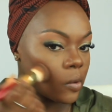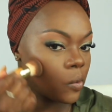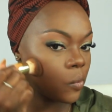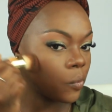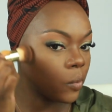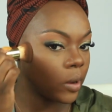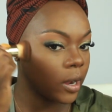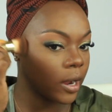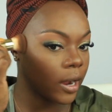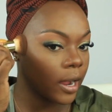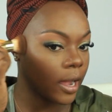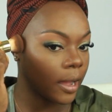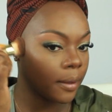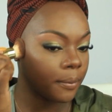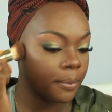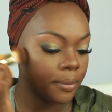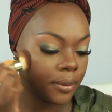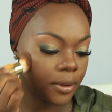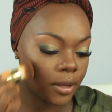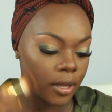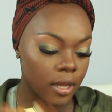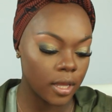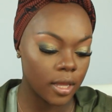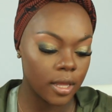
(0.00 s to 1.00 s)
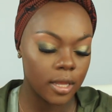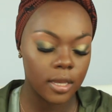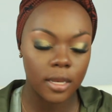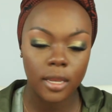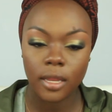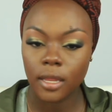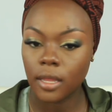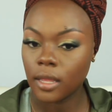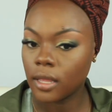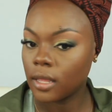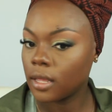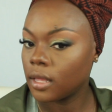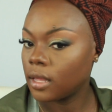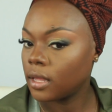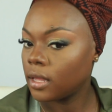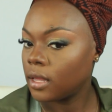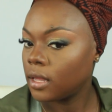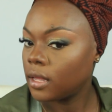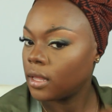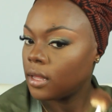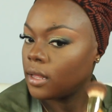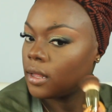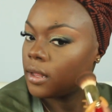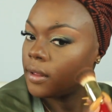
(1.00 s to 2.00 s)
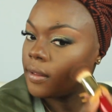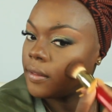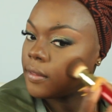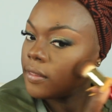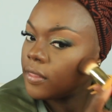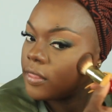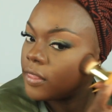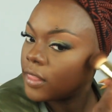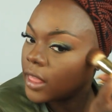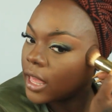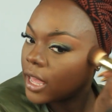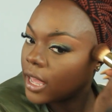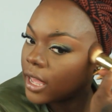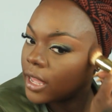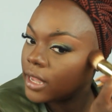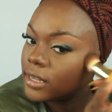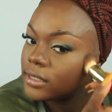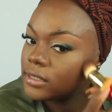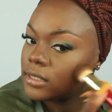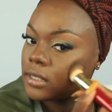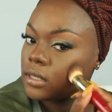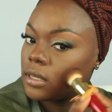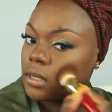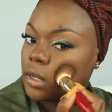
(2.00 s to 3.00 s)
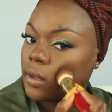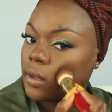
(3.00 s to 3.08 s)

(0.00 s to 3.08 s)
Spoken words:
where I put that